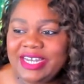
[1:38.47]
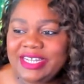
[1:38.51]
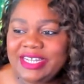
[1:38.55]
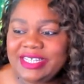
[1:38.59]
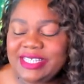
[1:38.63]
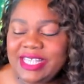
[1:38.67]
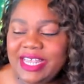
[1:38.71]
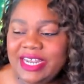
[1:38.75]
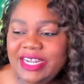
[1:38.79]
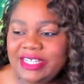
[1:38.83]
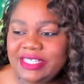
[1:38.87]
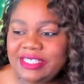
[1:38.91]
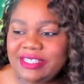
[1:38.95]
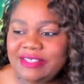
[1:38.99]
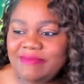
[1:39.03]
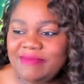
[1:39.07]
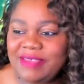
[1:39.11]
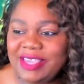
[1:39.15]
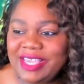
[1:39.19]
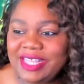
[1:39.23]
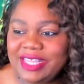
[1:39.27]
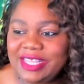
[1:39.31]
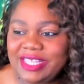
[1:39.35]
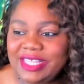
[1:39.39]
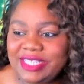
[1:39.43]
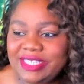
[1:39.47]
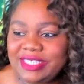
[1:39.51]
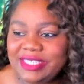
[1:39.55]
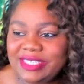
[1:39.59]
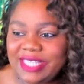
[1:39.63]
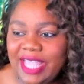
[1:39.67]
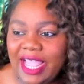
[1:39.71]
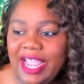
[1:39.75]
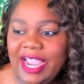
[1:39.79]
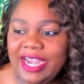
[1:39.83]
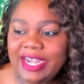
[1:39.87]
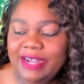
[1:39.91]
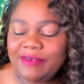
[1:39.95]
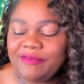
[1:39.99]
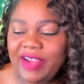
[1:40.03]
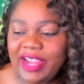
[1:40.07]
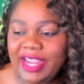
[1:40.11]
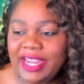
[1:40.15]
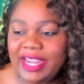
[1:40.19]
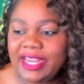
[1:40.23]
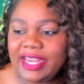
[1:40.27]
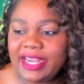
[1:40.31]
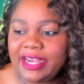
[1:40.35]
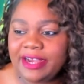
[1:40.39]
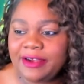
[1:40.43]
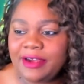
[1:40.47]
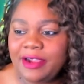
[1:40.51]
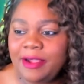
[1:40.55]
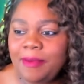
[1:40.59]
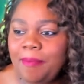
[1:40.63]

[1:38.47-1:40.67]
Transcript: decided to make this side right here a